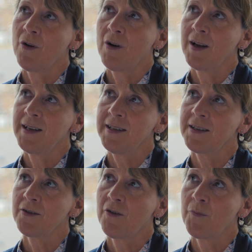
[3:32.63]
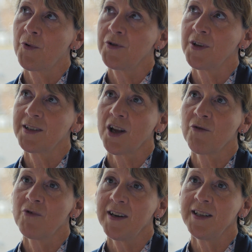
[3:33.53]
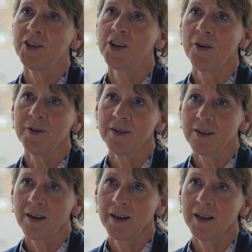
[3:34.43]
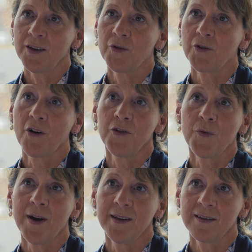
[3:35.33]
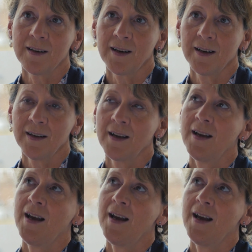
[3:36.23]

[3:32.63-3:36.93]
got a list of projects that are ready to go into the clinic or on the way into the clinic,